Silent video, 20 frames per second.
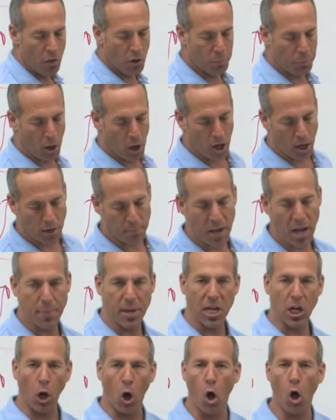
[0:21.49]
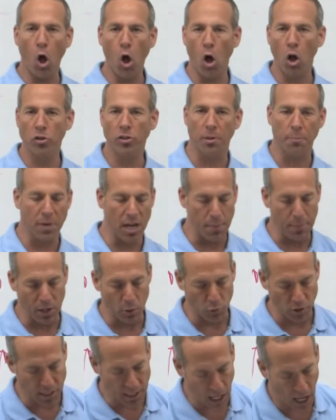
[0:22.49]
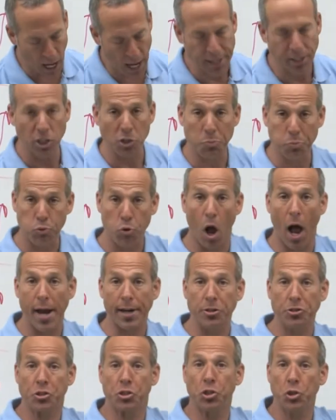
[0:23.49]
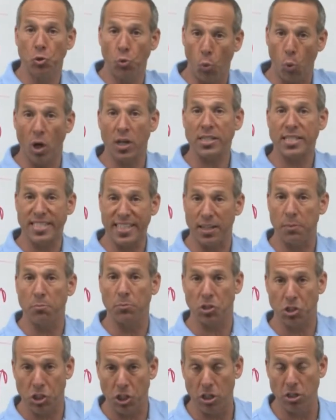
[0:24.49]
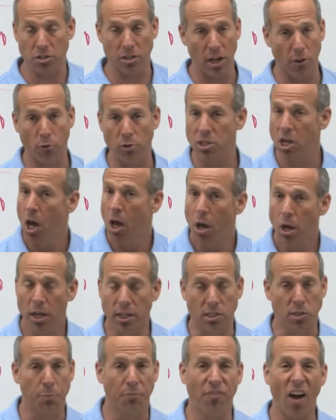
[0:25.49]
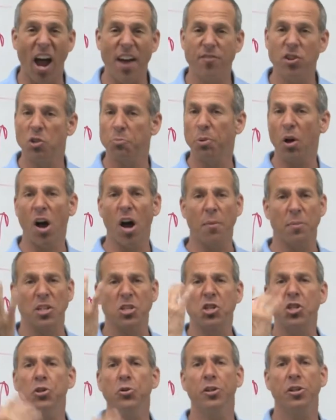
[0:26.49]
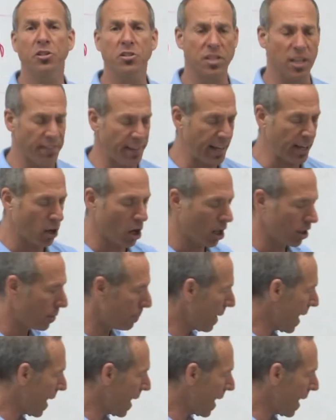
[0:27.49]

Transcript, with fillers: the bond may be called, it may be retired prior to once it matures. In other words, it's five-year bond, but two years in they call it